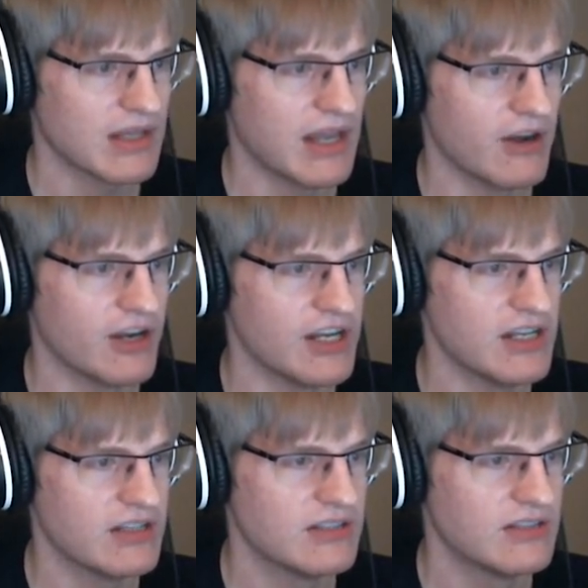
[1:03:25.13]

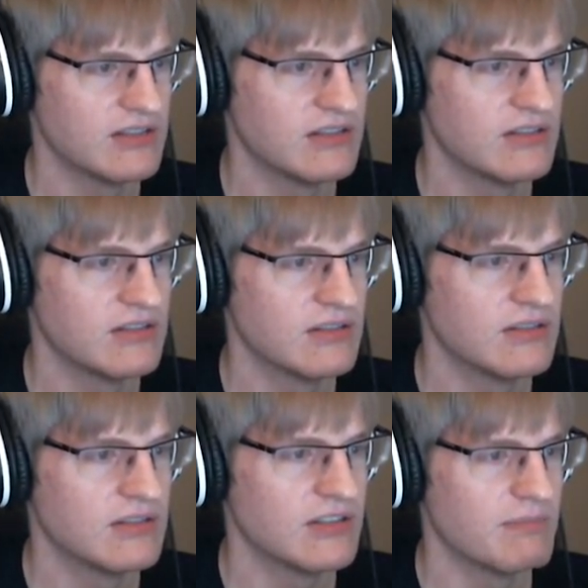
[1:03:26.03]
Aaron
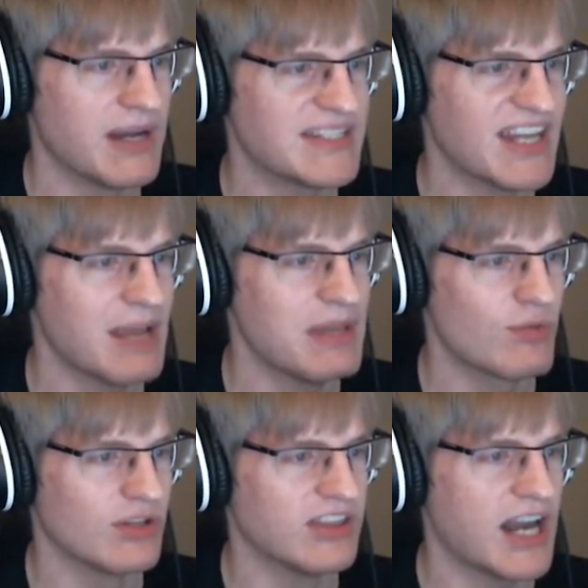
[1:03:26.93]
by Temmie
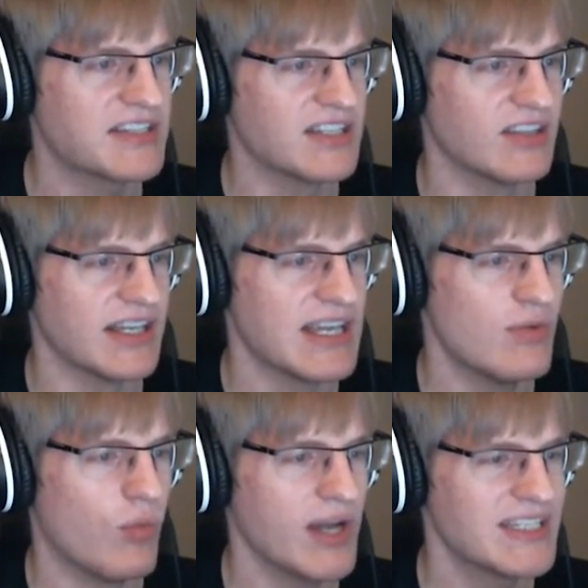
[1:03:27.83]
reluctantly.
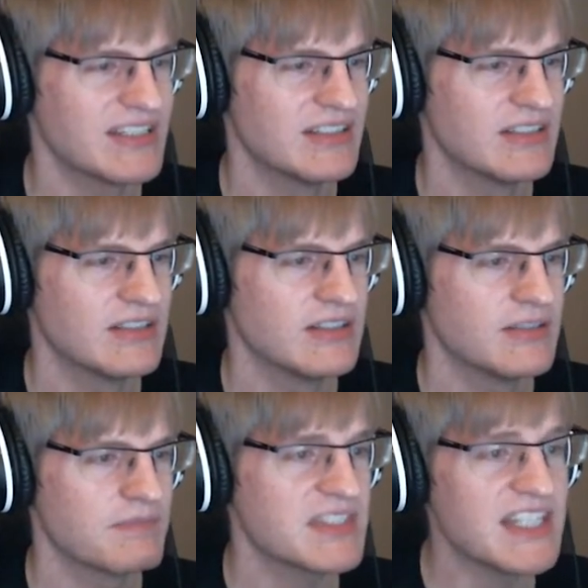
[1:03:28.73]
What?
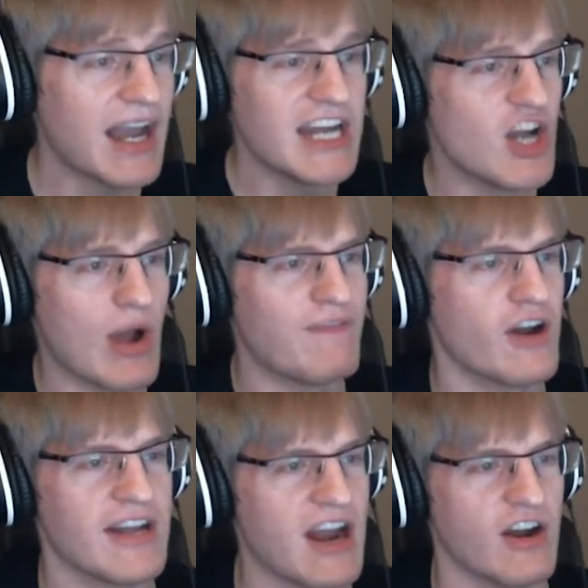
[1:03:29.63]
See, I know I
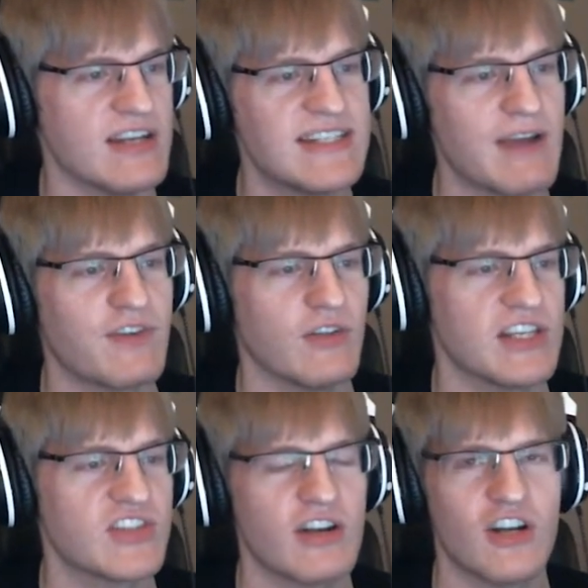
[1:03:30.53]
fought an Aaron, definitely,
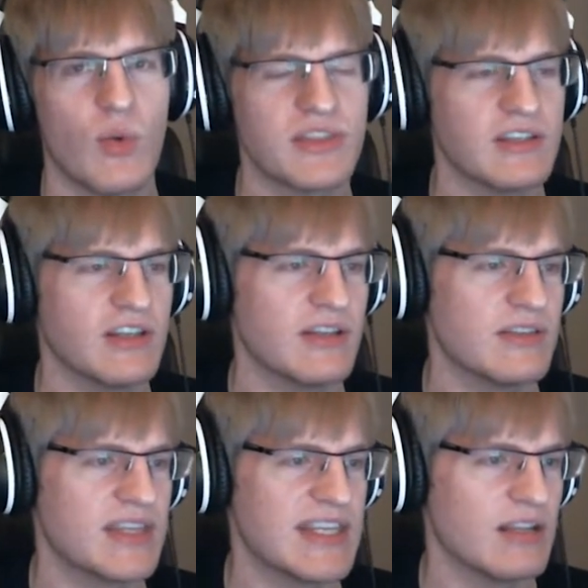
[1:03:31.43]
so I don't know what the
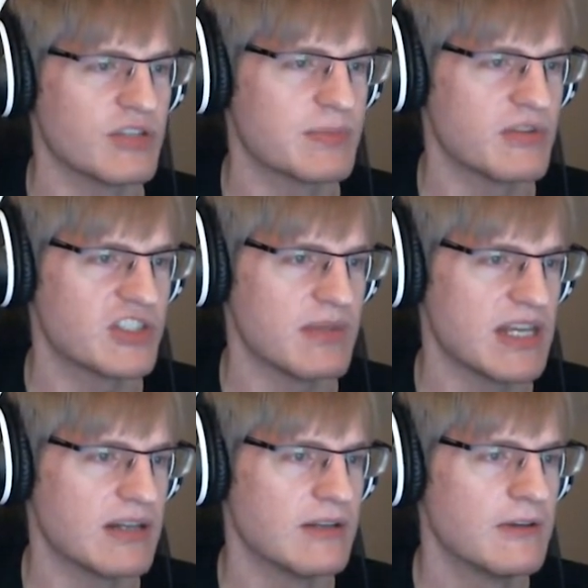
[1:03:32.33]
yellow is supposed to
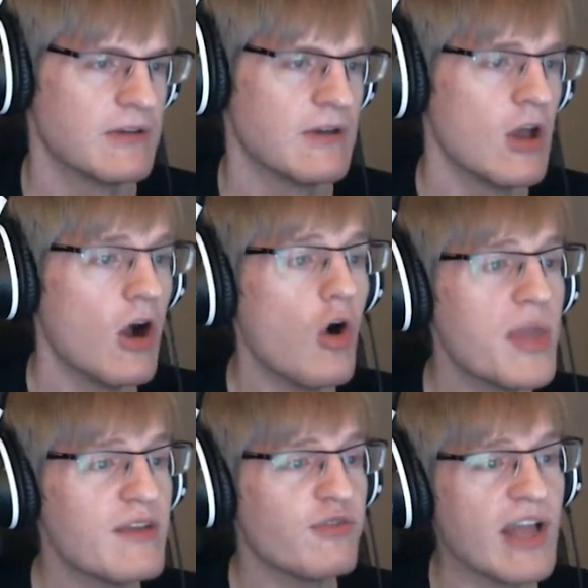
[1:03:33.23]
mean. Oh,
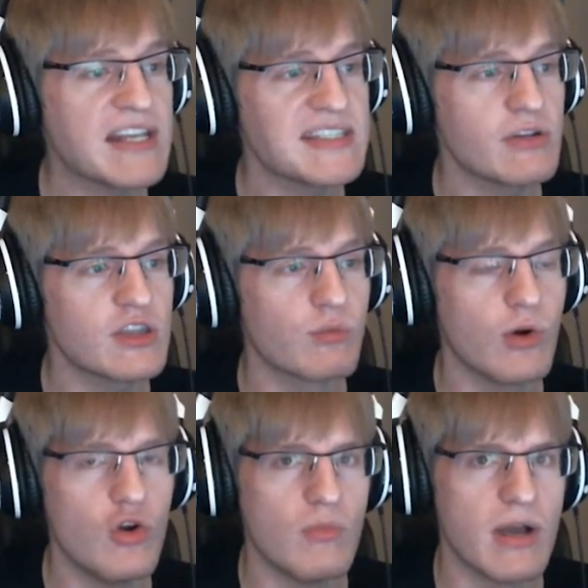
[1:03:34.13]
he flexed out of the
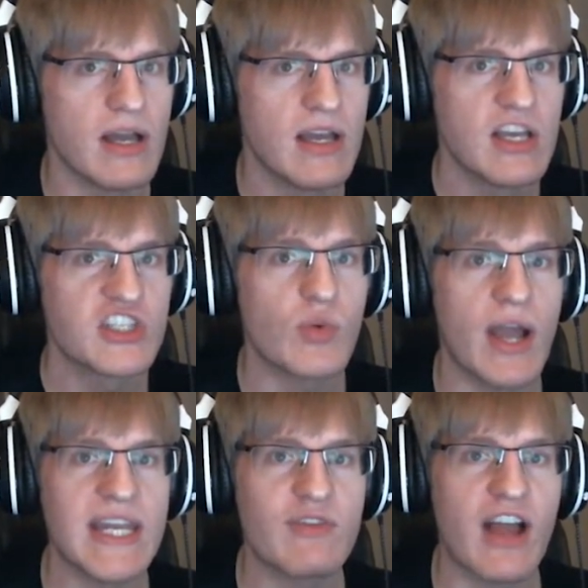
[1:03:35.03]
room, so
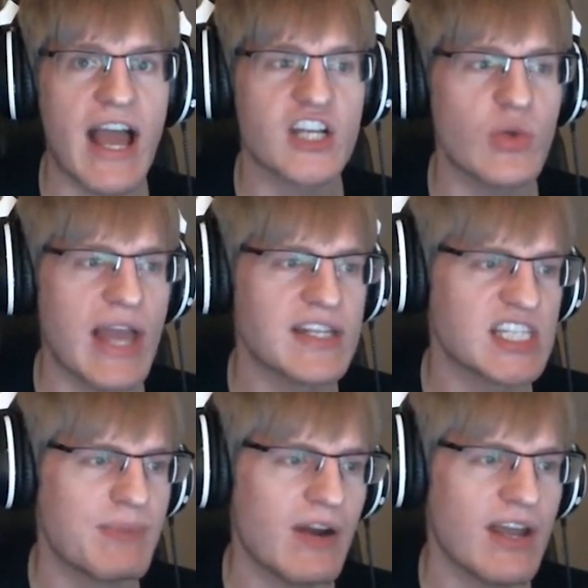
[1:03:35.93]
I never actually had to
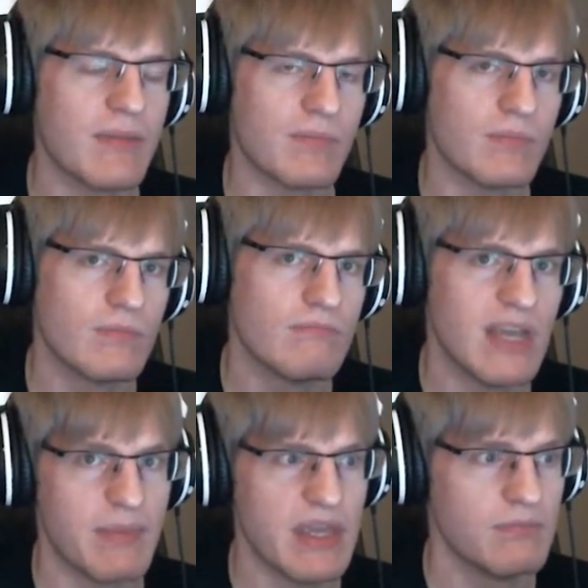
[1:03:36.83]
spare him.
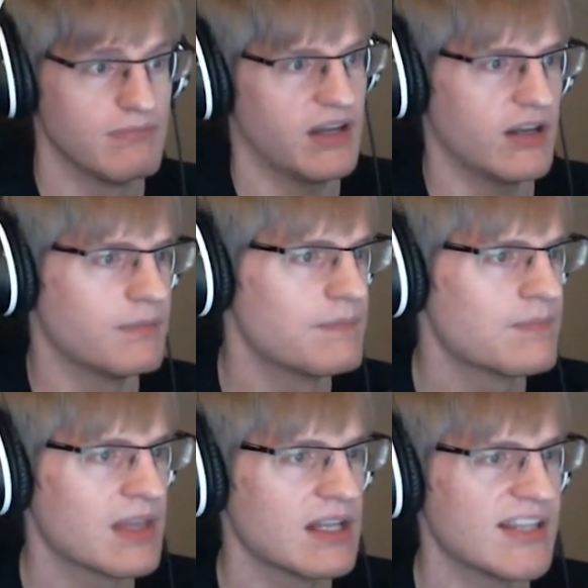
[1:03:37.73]
Maybe? I don't know.
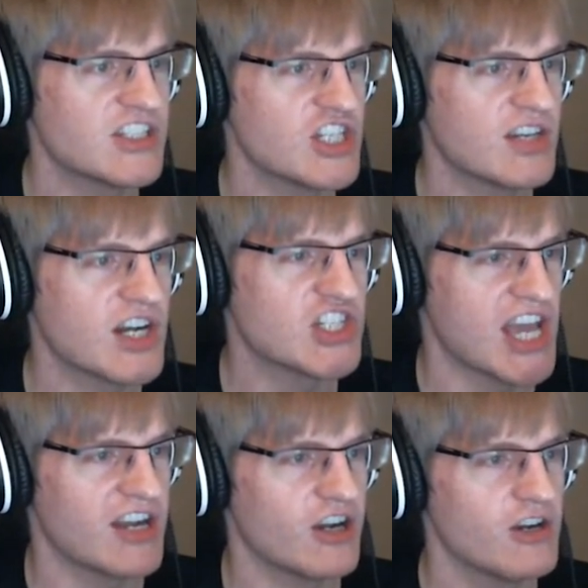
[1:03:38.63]
Legendary
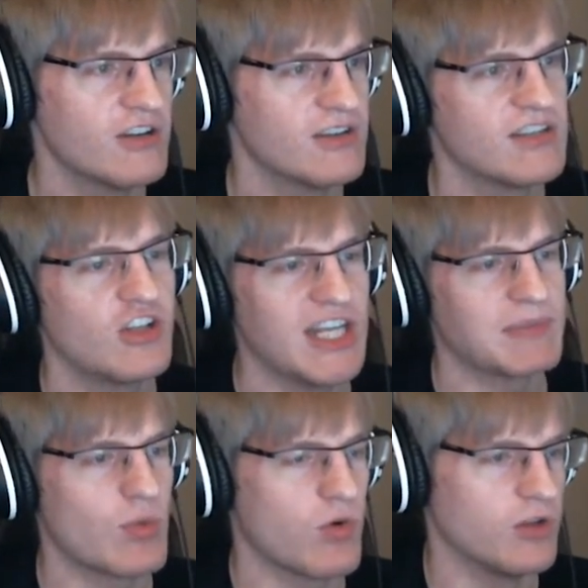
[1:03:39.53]
Janitor, clean up
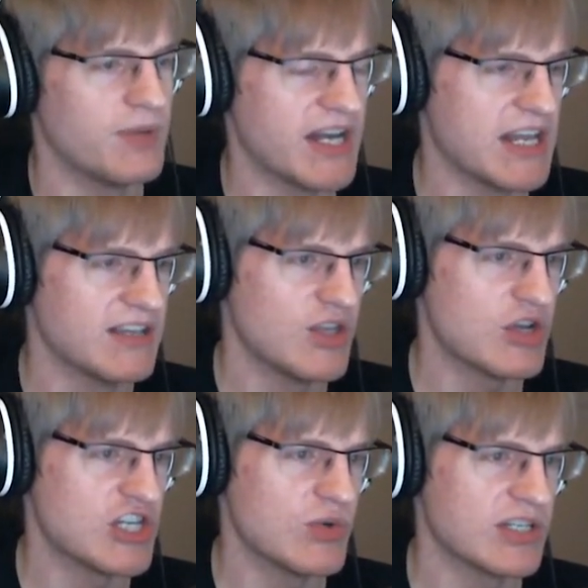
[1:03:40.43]
the world, buddy. You
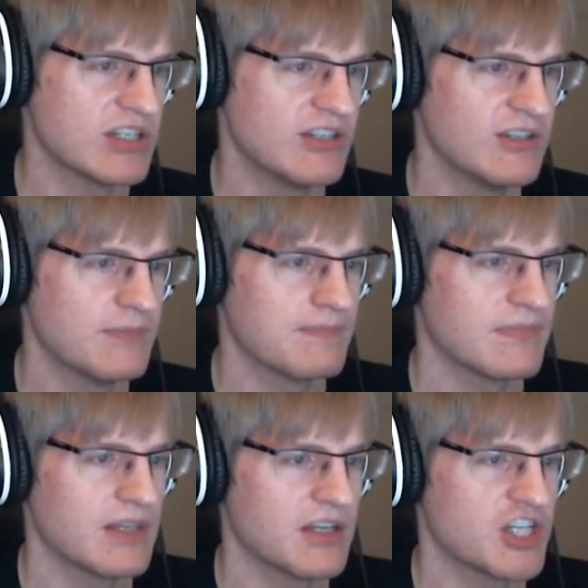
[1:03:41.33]
can do it.
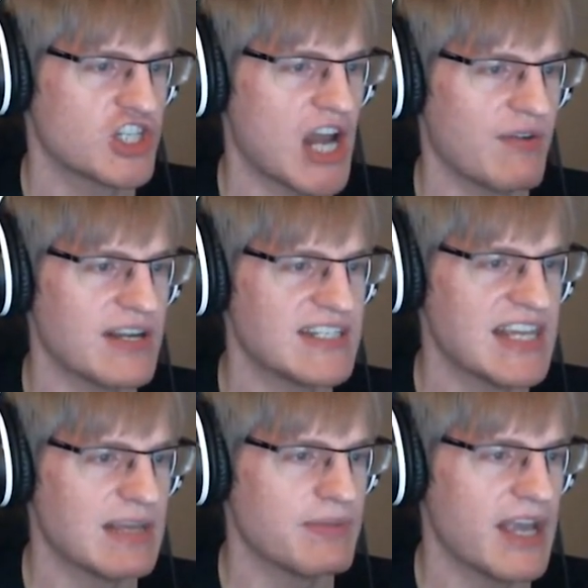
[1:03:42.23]
Shyren
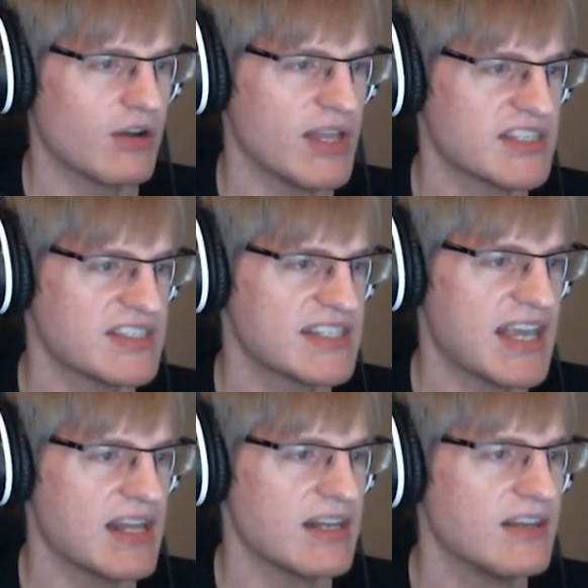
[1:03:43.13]
taking piano lessons
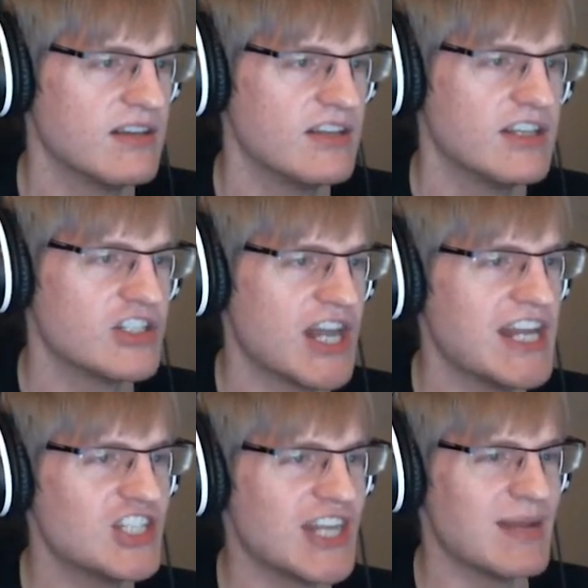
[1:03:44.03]
again.
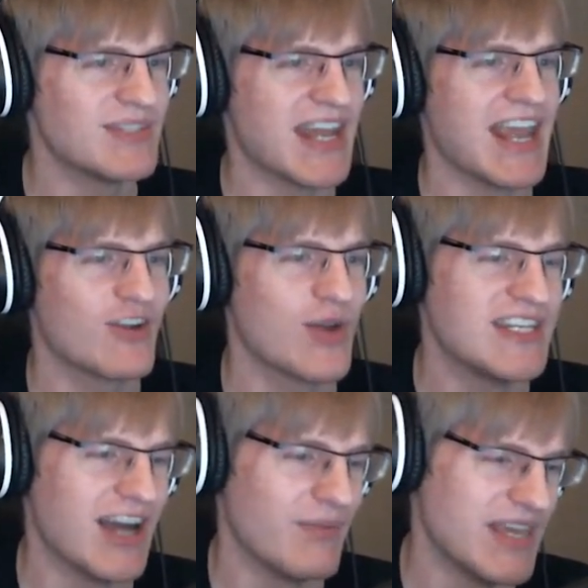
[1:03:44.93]
Change name to Angry
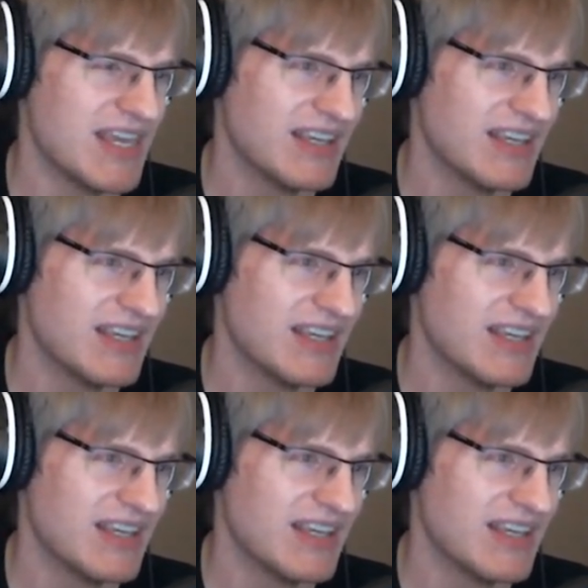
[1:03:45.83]
Dummy.